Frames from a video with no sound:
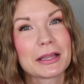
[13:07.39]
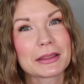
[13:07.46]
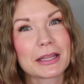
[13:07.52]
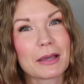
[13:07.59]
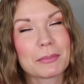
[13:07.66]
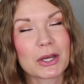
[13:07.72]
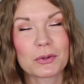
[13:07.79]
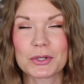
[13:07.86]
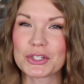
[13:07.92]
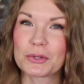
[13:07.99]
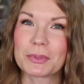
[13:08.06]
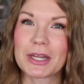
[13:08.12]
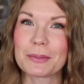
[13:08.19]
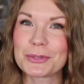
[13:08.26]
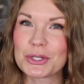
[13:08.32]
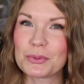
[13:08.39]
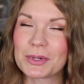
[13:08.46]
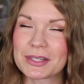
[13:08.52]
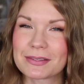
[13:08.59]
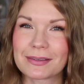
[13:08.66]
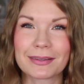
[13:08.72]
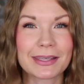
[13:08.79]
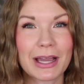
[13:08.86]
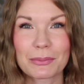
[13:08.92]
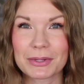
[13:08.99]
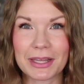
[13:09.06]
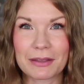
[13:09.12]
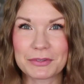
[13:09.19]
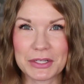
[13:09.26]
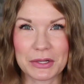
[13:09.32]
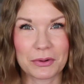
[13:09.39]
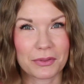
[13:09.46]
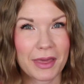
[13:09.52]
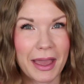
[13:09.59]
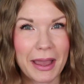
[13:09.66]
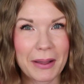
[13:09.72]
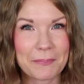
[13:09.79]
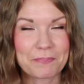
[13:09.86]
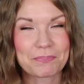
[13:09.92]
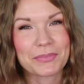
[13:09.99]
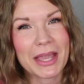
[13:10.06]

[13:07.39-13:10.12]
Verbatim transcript: Let me know what you've been up to recently. I would love to hear that.